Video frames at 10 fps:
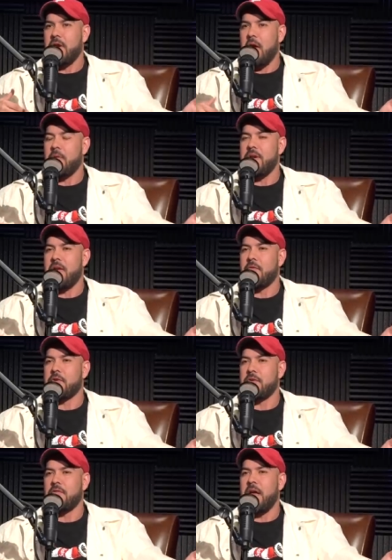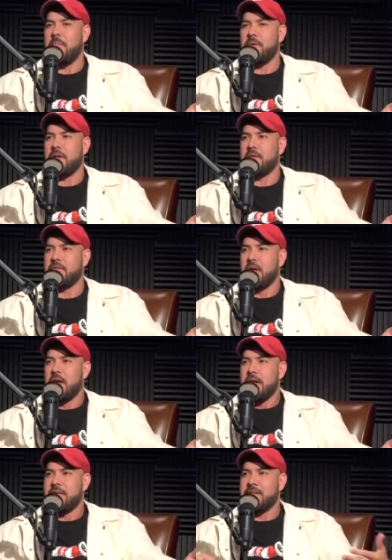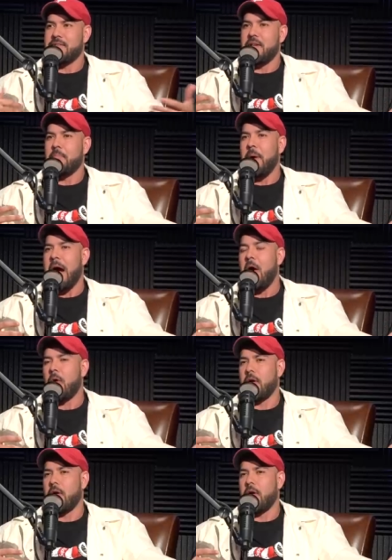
I would never do that because it doesn't empower